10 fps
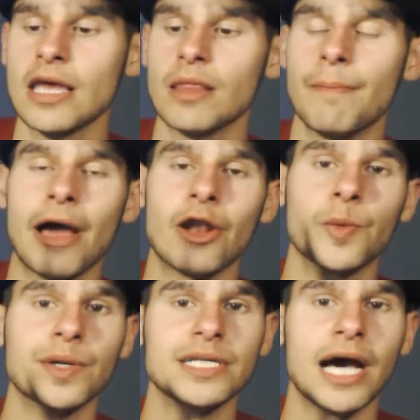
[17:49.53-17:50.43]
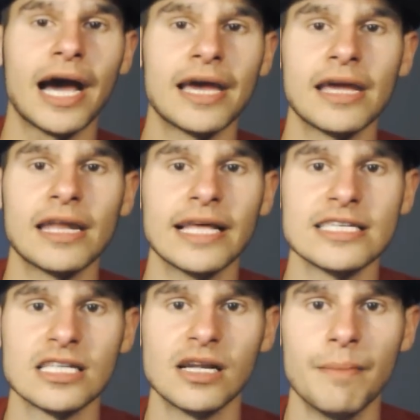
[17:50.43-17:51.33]
the battery would die in
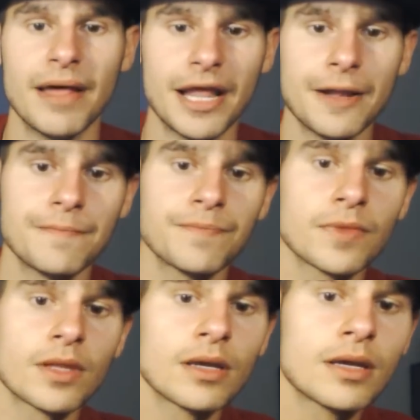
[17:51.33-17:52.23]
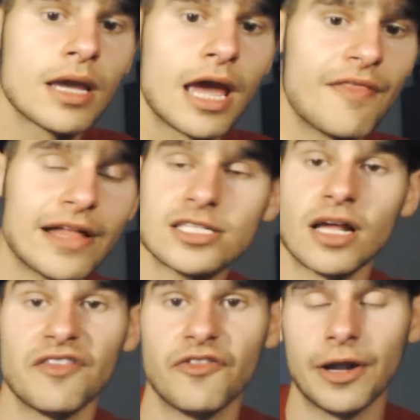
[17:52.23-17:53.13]
less than a minute, and that's
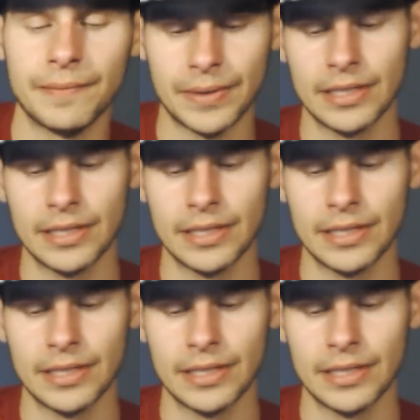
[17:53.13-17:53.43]
not fun.